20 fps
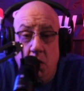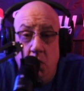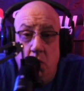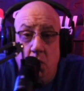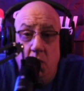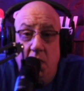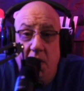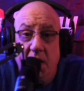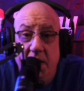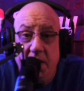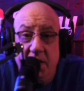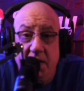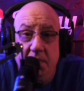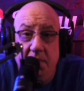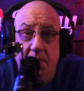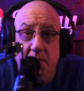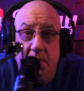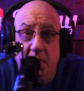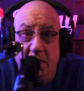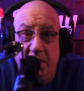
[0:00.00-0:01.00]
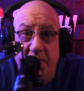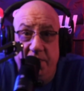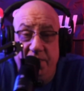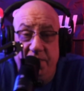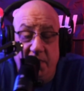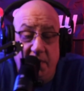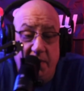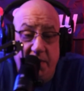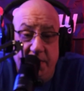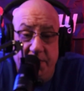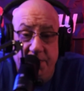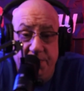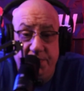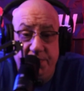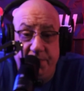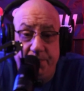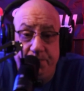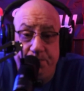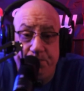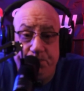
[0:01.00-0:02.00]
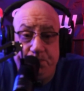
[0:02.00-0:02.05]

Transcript: whiny motherfuckers